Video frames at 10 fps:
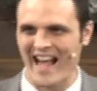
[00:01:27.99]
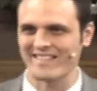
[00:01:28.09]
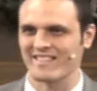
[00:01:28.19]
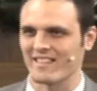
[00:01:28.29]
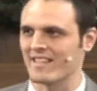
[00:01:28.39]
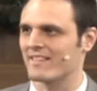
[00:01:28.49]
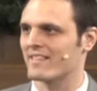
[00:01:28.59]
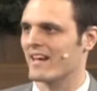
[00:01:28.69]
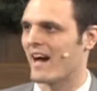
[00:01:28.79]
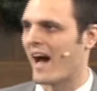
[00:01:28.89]
excellent
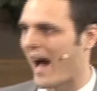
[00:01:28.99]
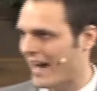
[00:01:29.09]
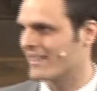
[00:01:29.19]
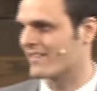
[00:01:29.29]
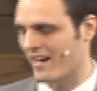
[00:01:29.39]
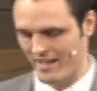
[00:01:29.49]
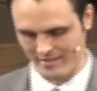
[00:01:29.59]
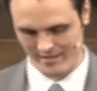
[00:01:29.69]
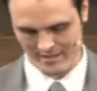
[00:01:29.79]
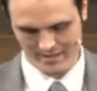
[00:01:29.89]
eyesight.